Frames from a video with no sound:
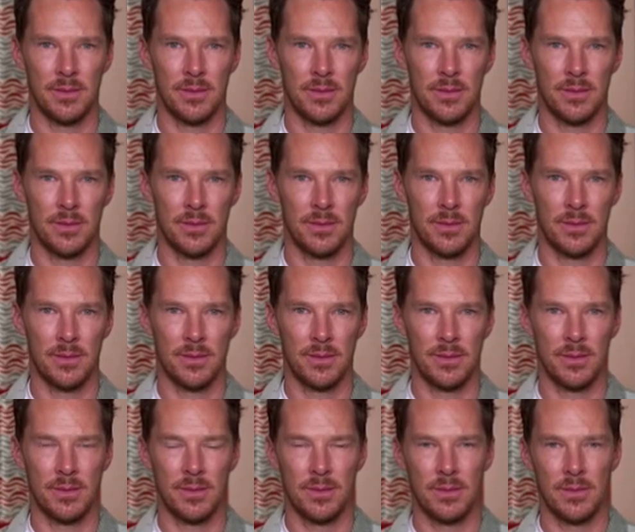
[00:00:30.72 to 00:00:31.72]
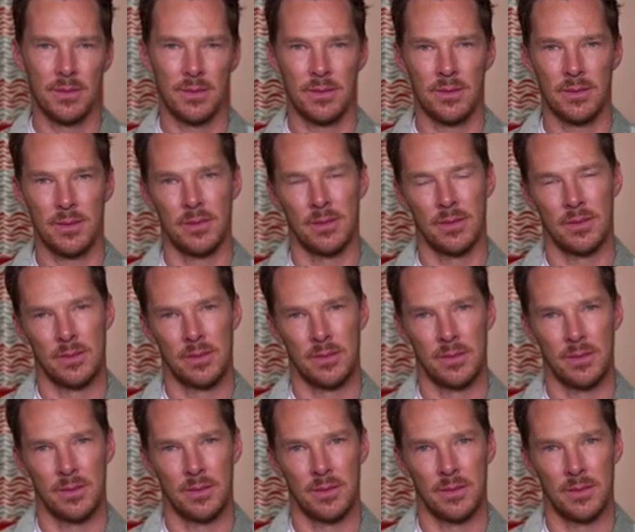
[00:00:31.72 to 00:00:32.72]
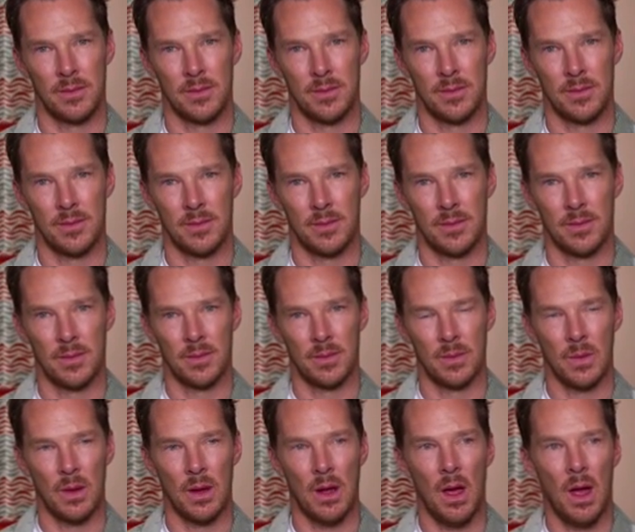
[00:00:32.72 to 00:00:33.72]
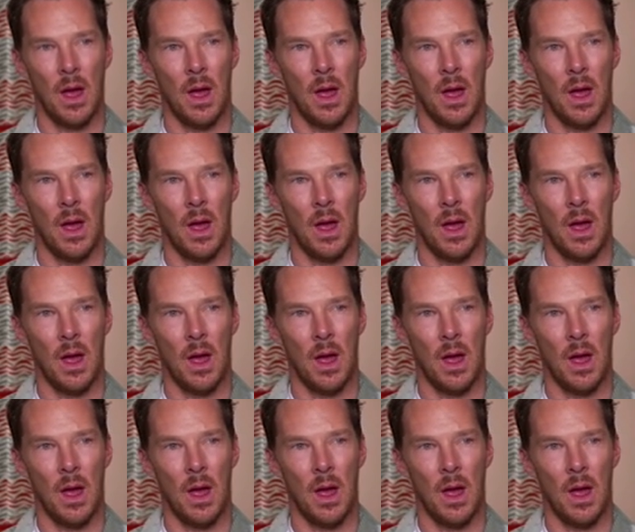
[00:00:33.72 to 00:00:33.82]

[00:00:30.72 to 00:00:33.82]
No words are spoken by the person on screen.